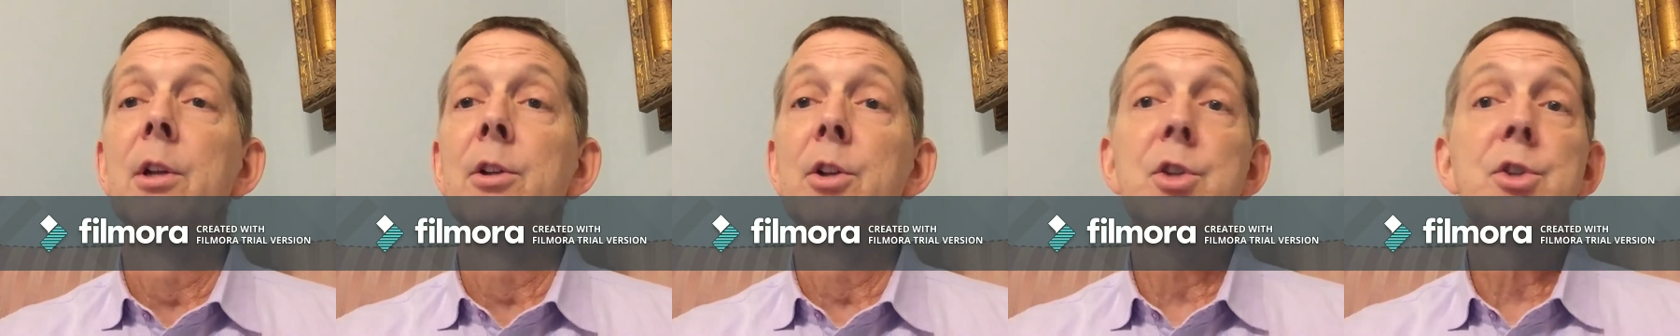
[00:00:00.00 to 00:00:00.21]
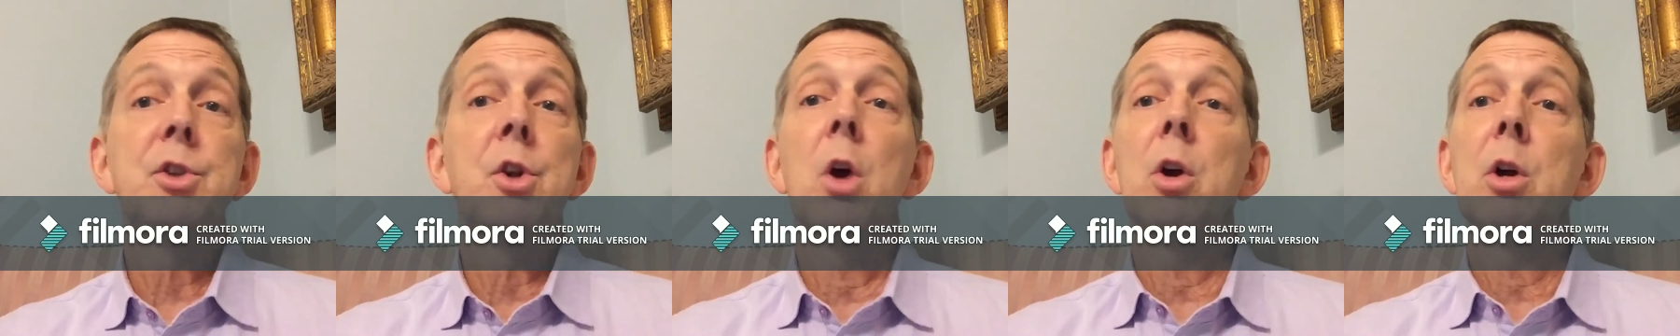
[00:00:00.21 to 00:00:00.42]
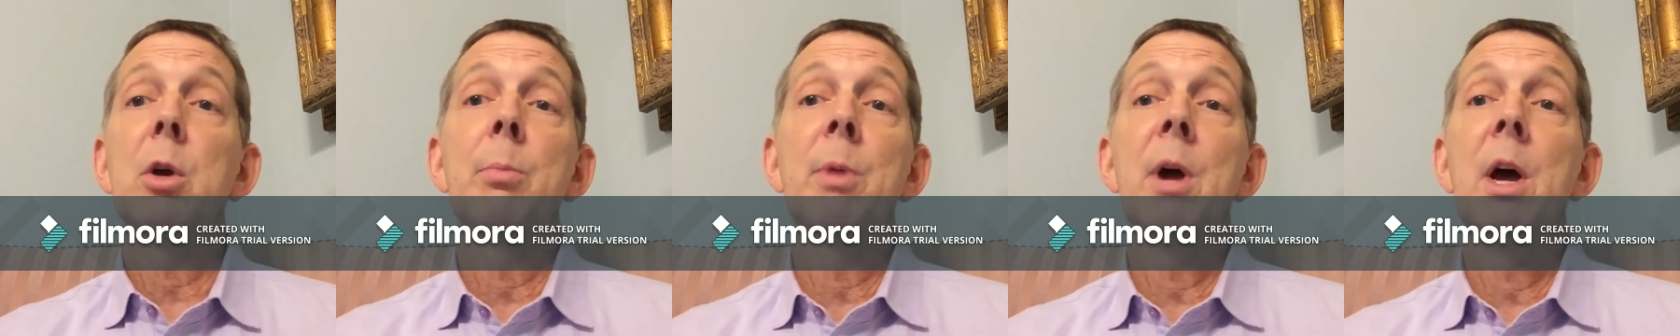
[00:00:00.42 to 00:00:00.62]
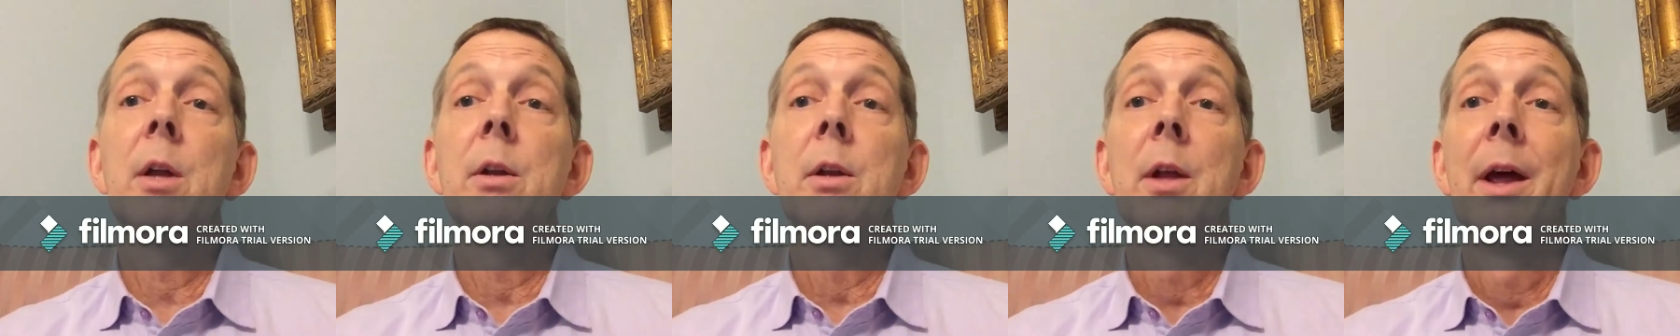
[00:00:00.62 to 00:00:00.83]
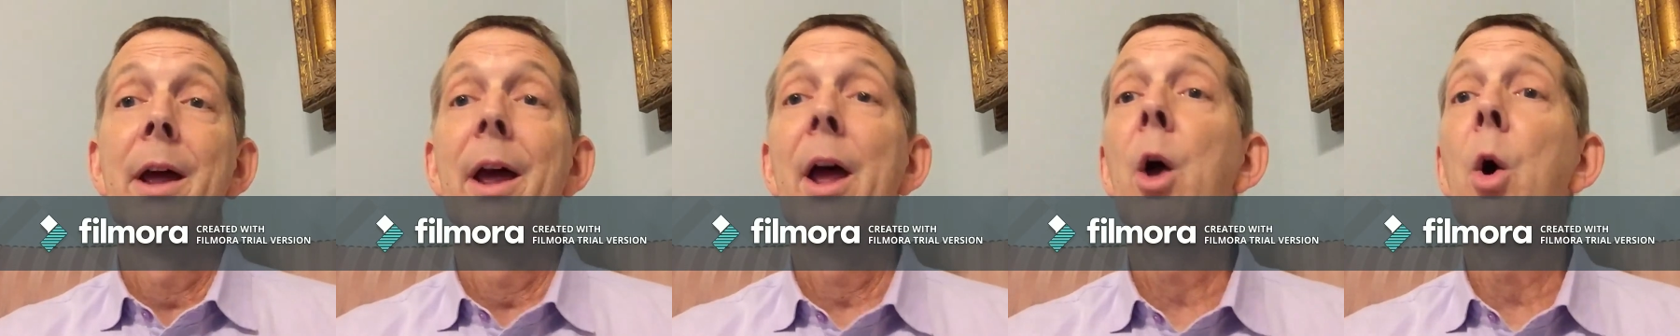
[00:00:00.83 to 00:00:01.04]
Let's talk
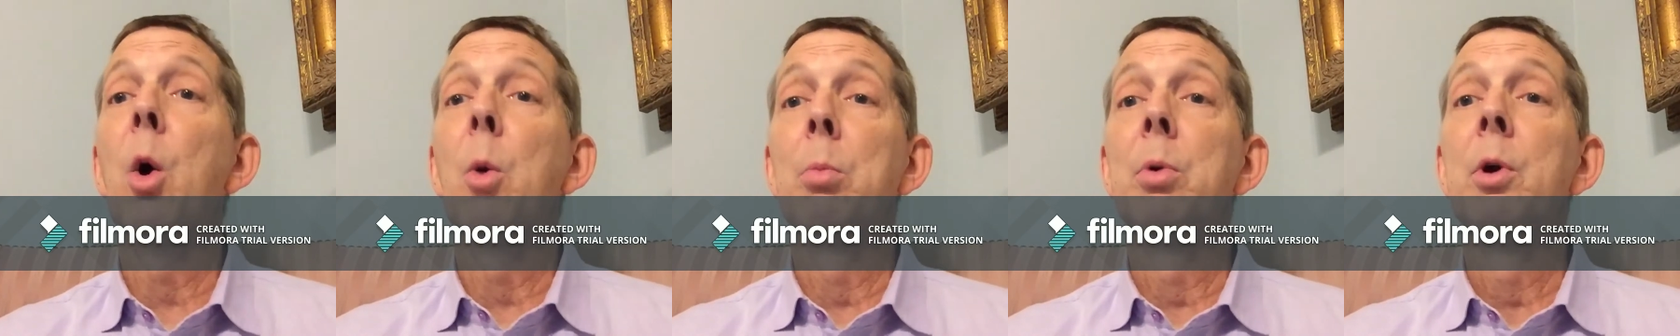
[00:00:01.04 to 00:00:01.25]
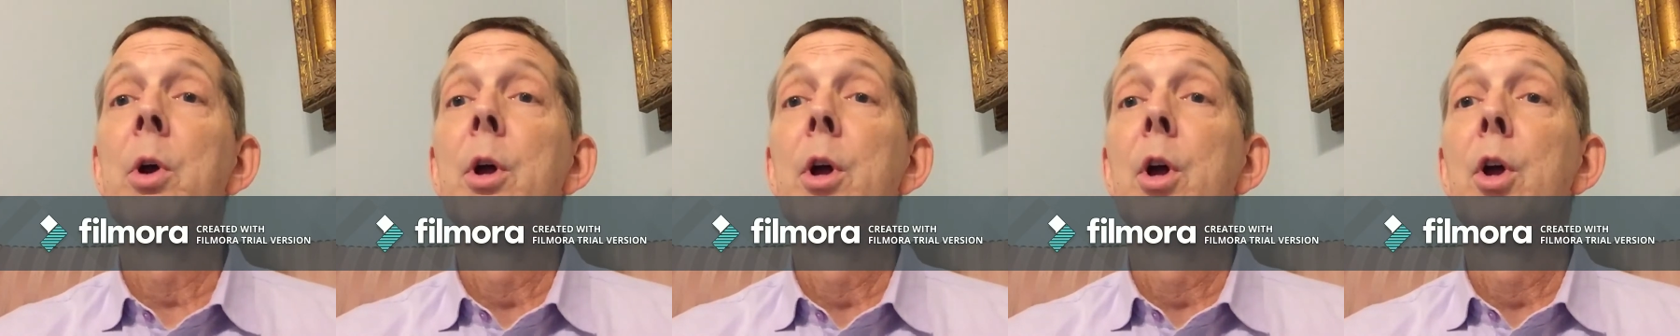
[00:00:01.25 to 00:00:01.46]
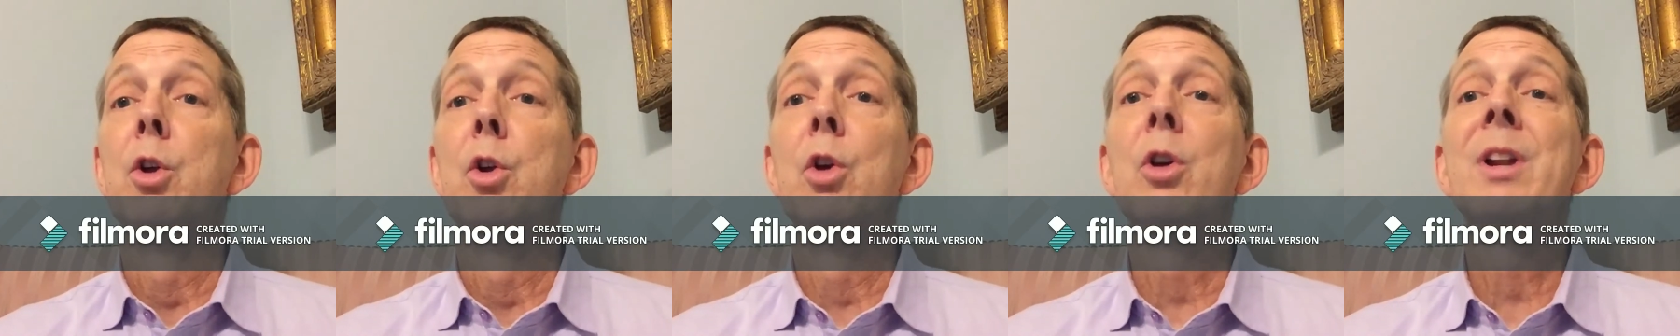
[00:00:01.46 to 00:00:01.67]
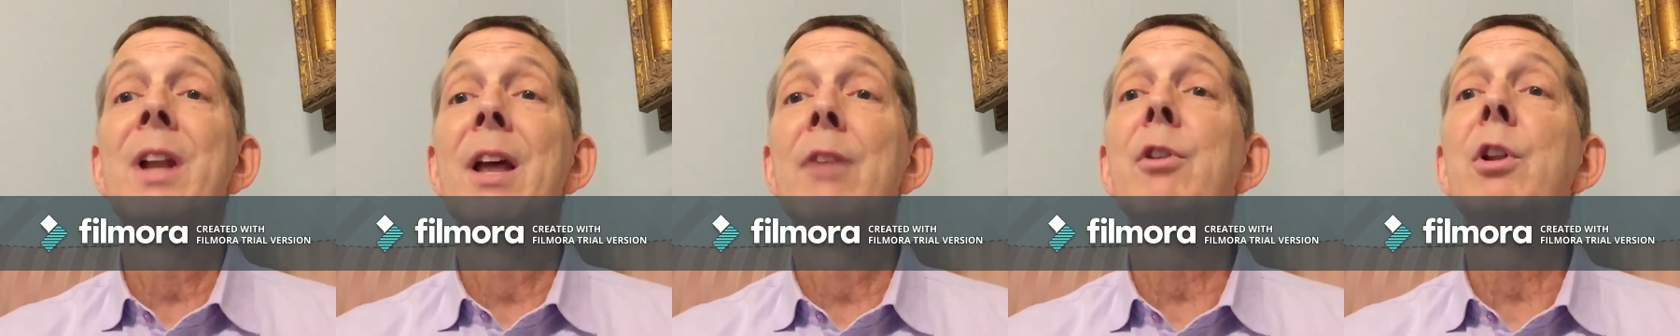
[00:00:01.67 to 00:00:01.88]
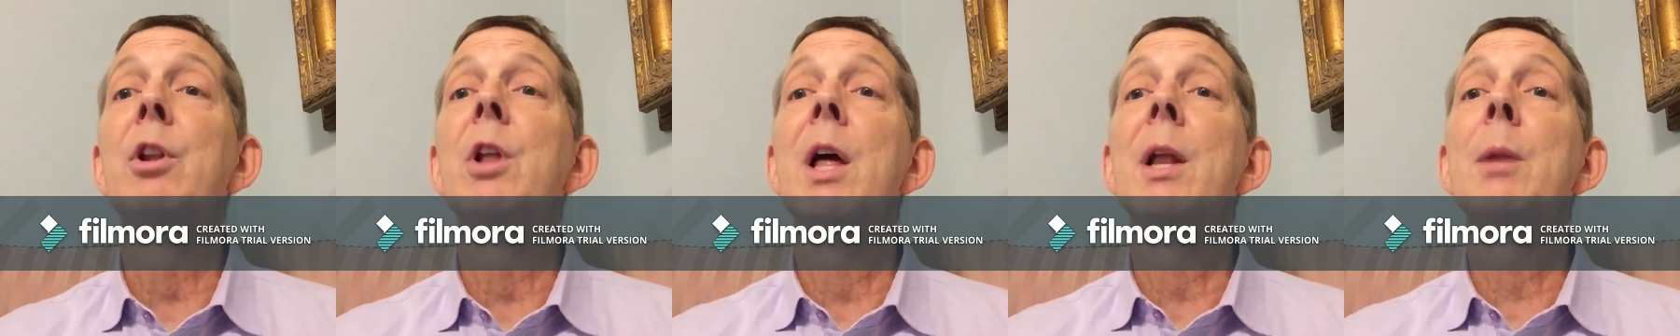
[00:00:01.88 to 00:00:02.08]
about help. You're going
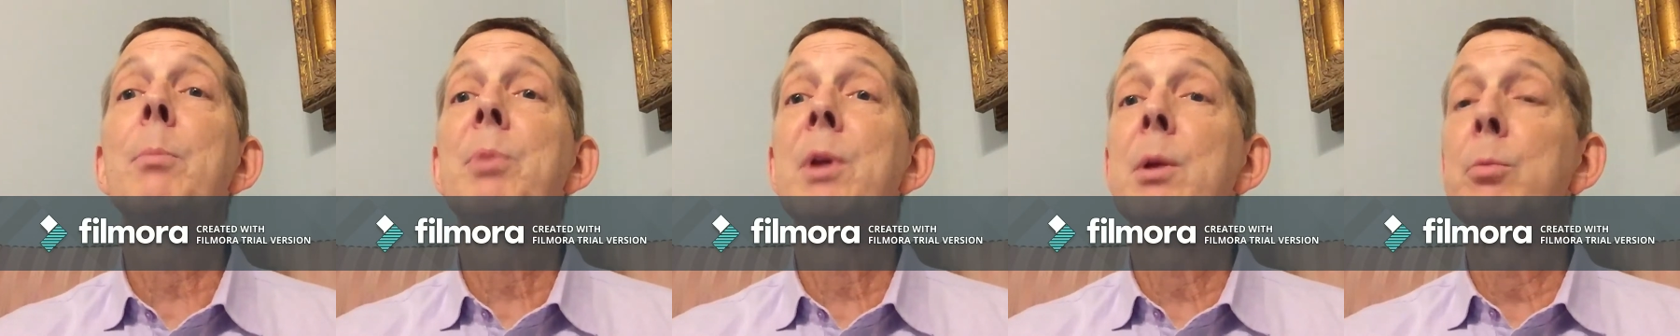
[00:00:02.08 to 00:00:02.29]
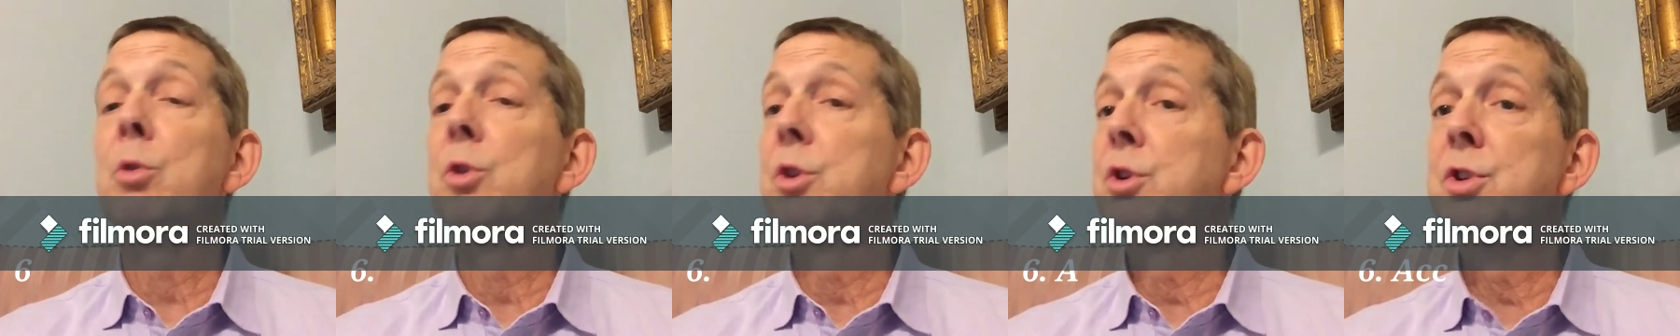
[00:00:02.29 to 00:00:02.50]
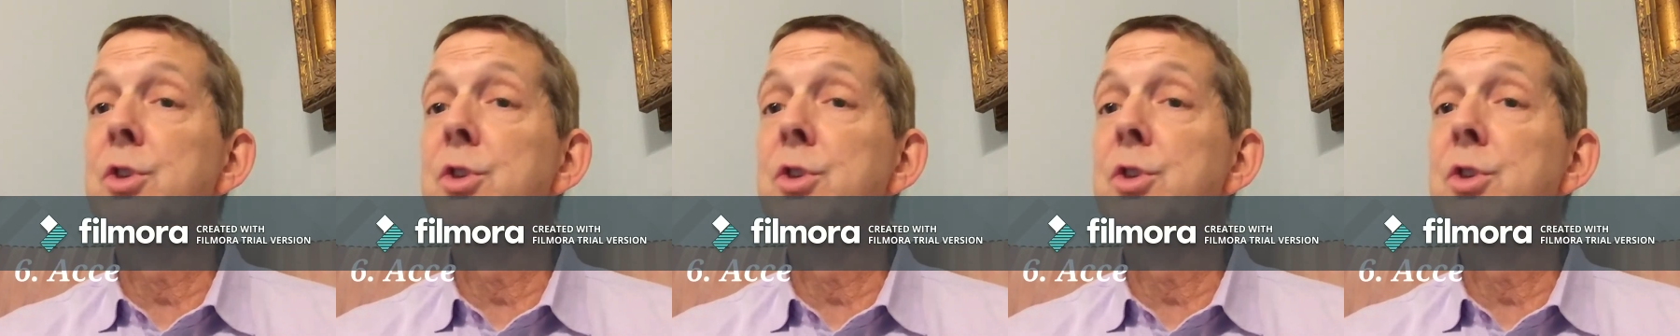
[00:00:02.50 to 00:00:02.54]
to have a lot of people.